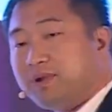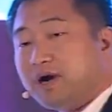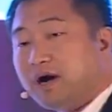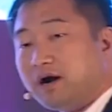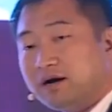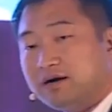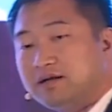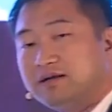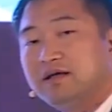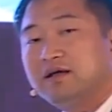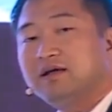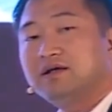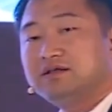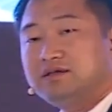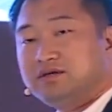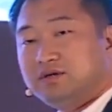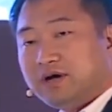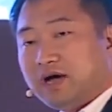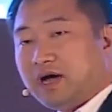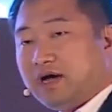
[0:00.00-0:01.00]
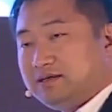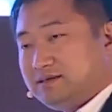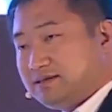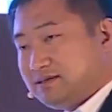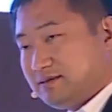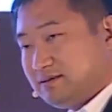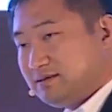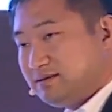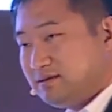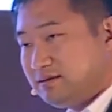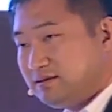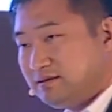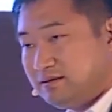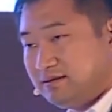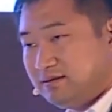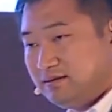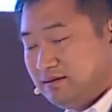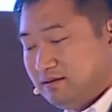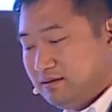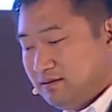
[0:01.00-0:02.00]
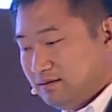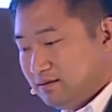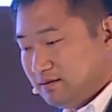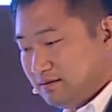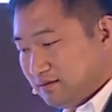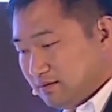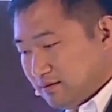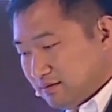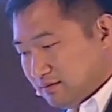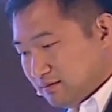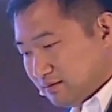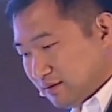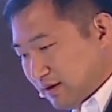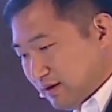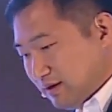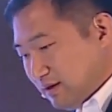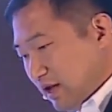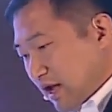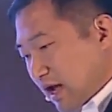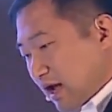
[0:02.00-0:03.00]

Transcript: part to us, right?